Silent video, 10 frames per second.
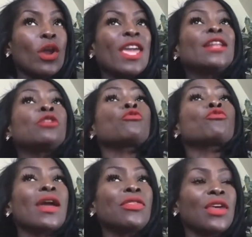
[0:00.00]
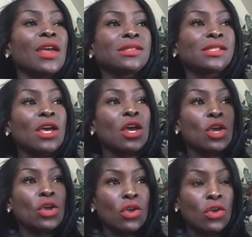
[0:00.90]
eating the right things,
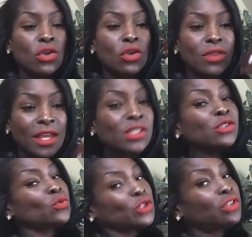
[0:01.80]
this is what's